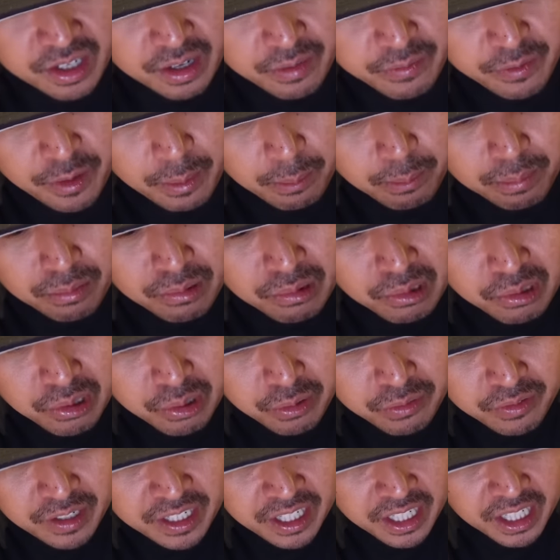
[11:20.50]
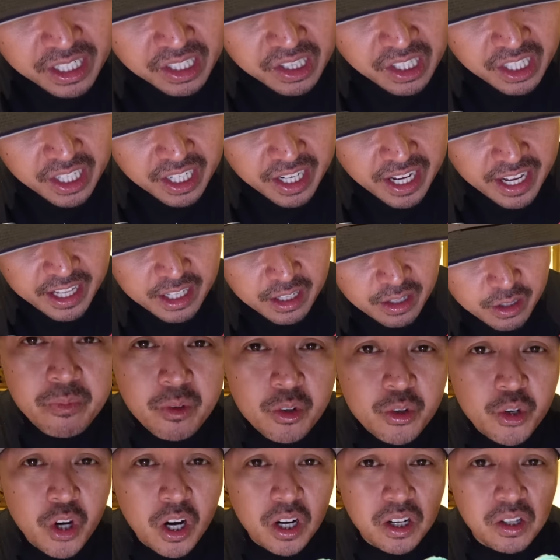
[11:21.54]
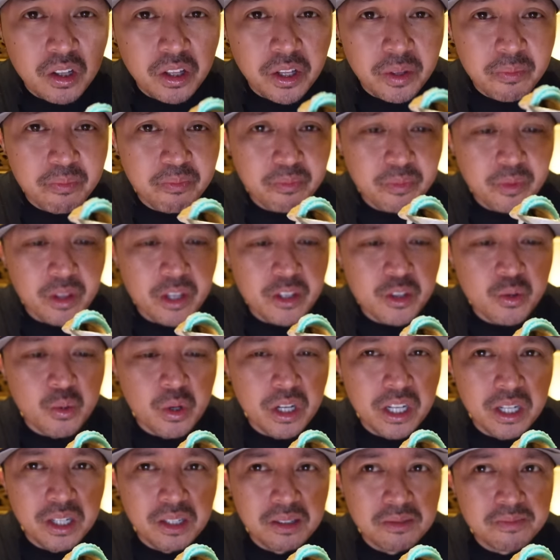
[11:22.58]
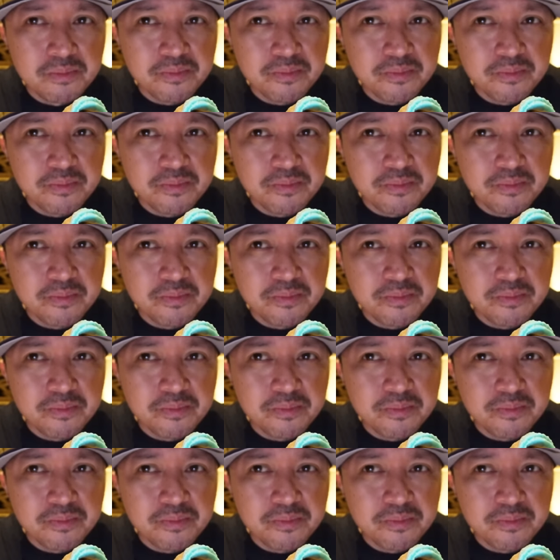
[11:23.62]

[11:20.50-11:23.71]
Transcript: if the blue vanilla and chocolate does well.